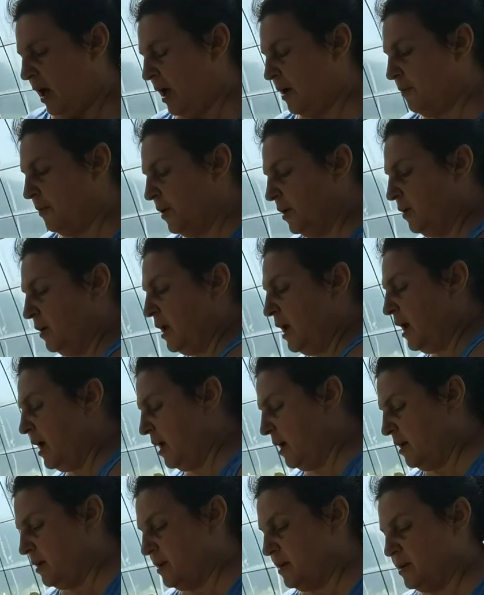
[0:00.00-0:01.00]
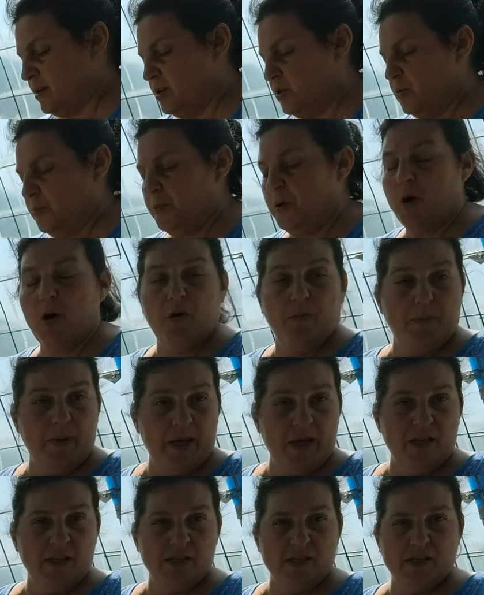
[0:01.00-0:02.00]
I will not do pole
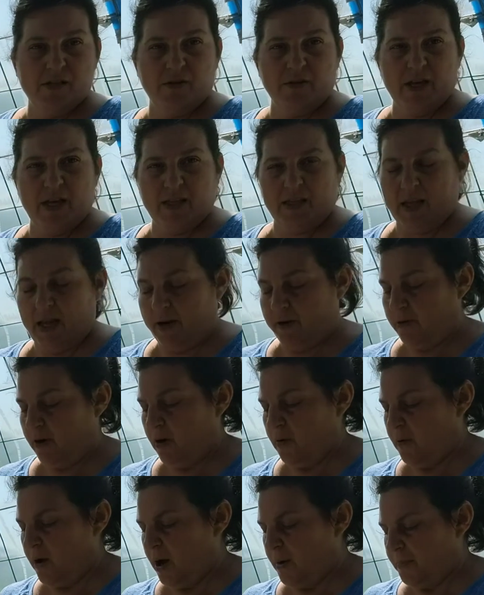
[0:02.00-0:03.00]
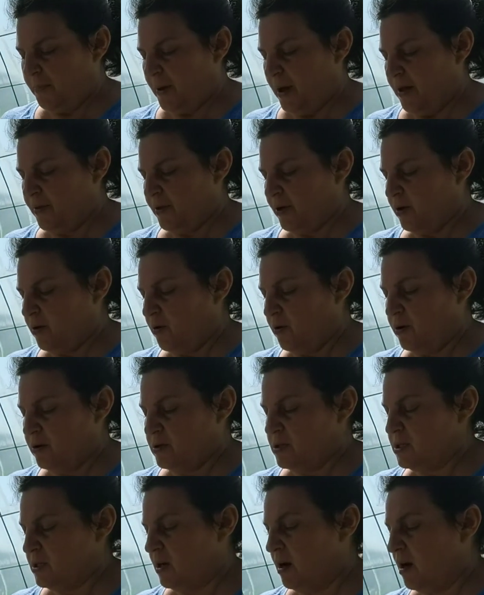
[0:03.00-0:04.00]
beans so that they grow up on the
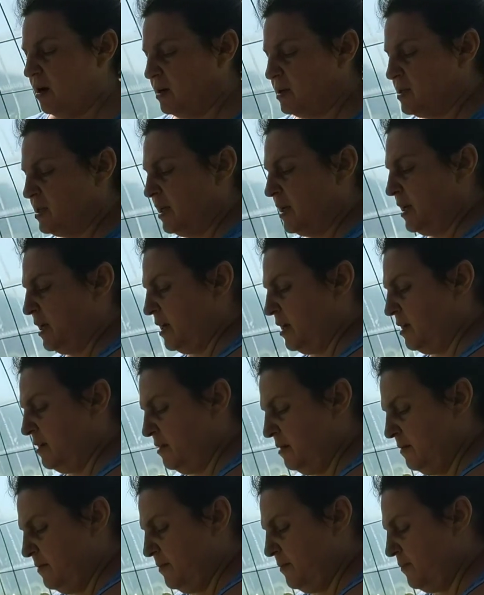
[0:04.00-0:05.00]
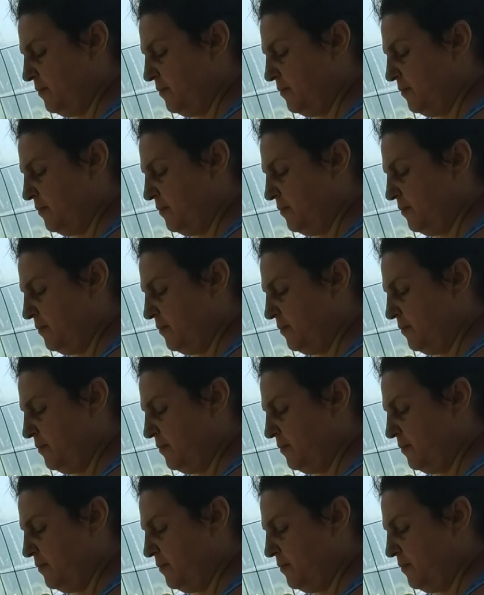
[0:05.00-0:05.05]
corn stalks again.